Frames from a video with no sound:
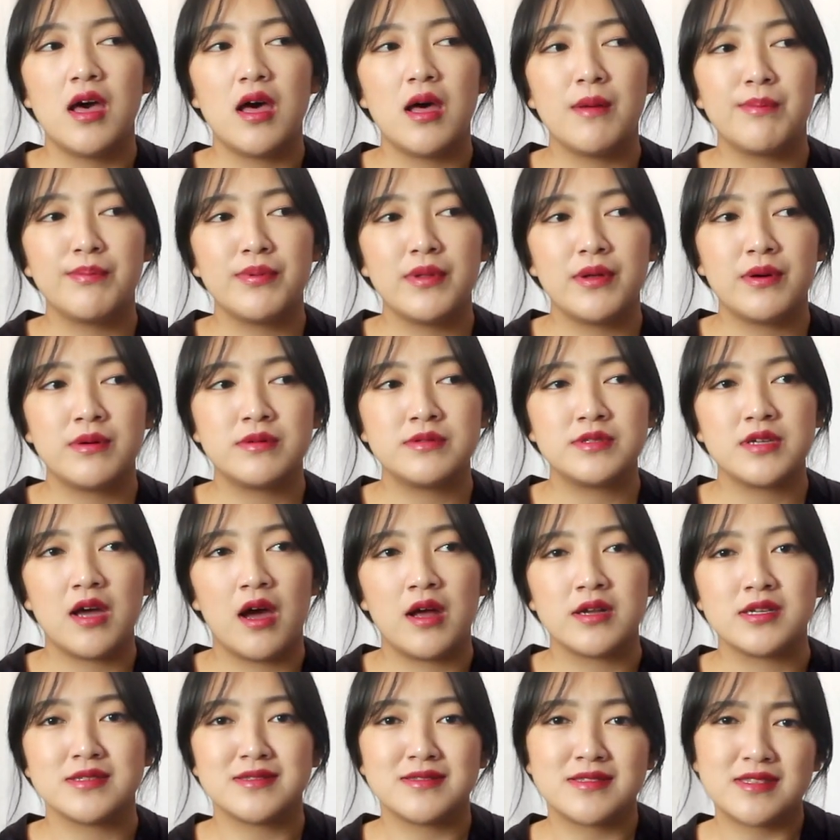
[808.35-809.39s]
upload
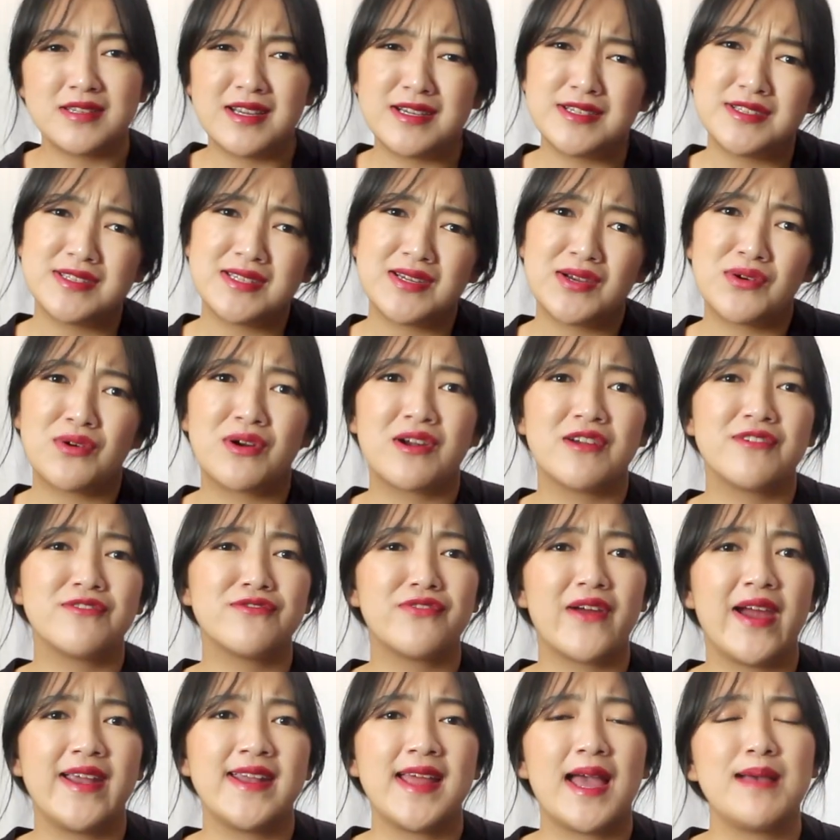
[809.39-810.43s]
on a Thursday or a
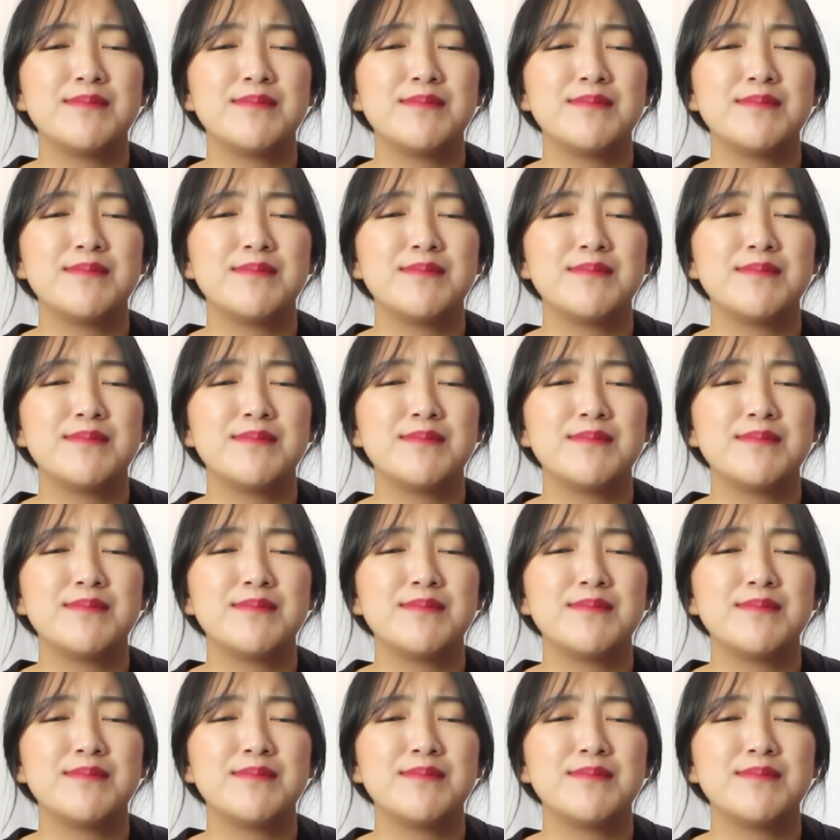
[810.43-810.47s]
Friday.